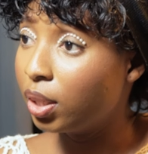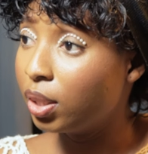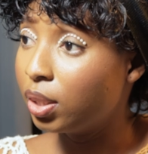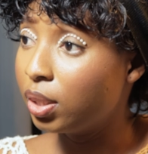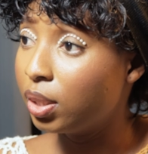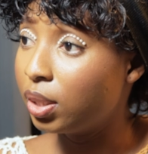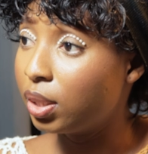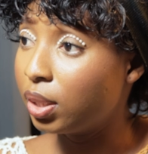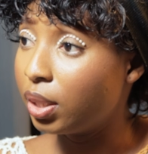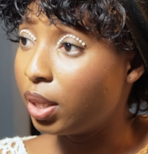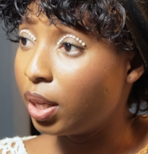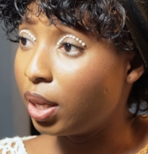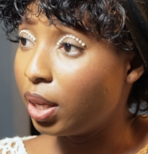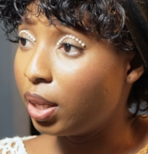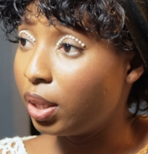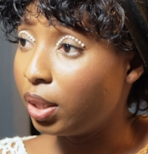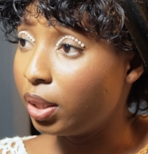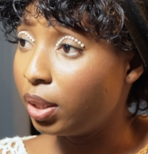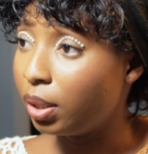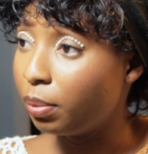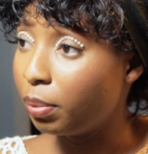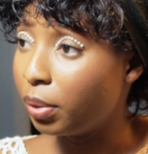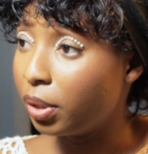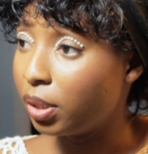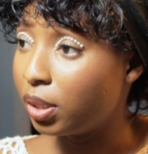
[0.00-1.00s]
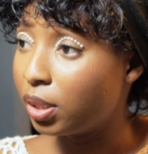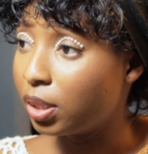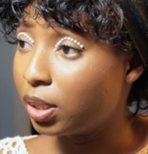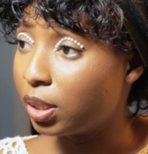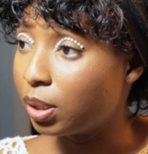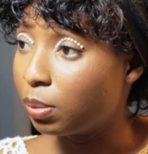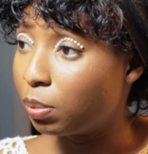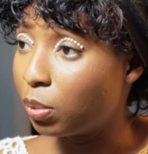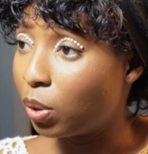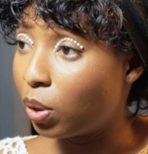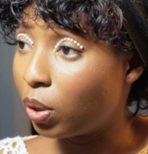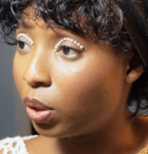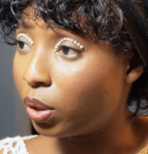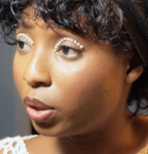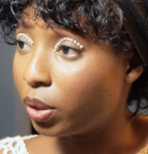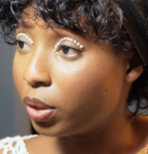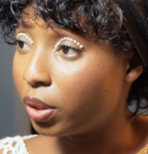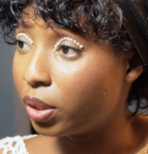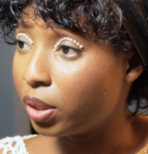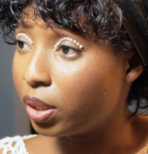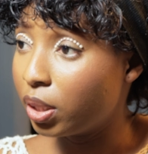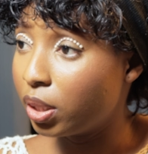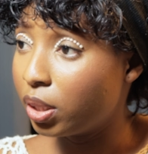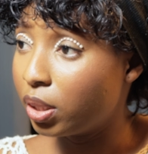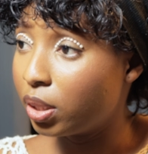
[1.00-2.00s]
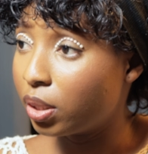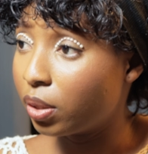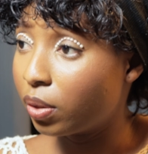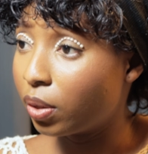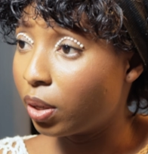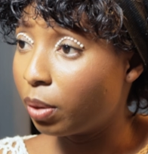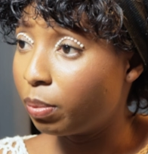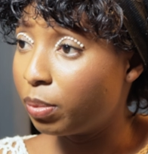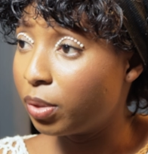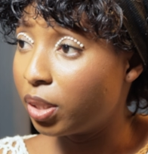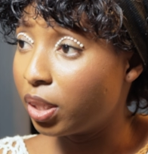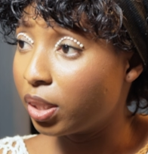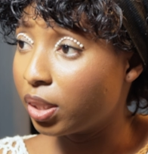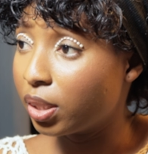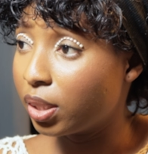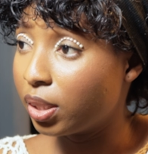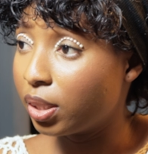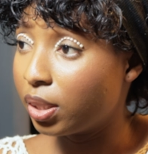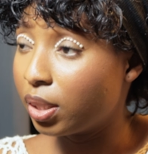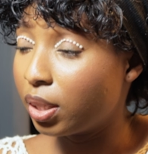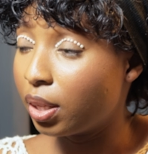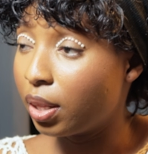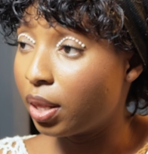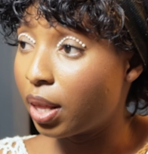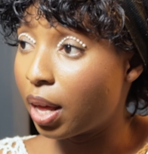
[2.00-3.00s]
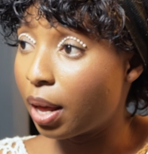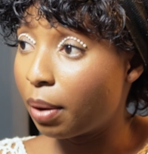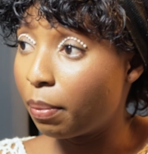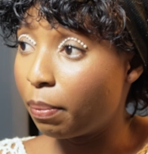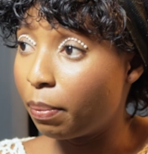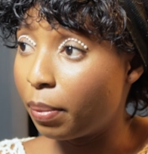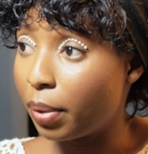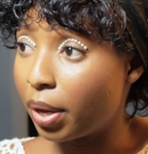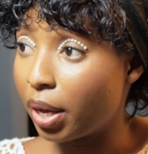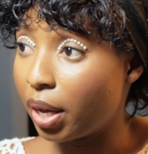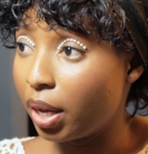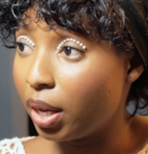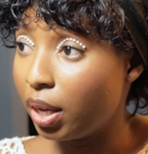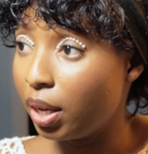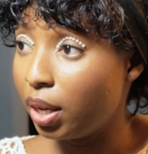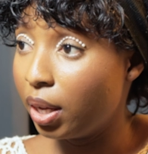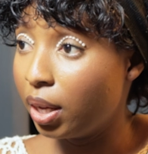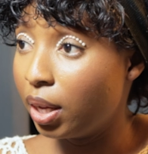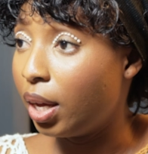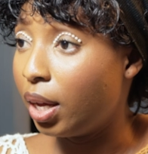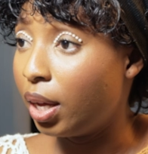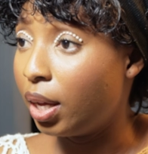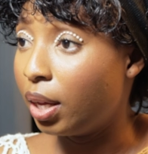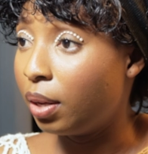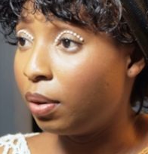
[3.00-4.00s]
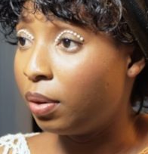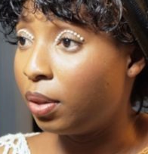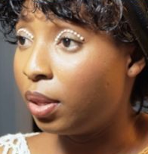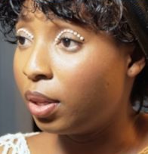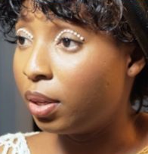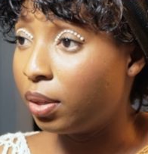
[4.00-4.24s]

scale it a bit smaller since our object isn't that big. And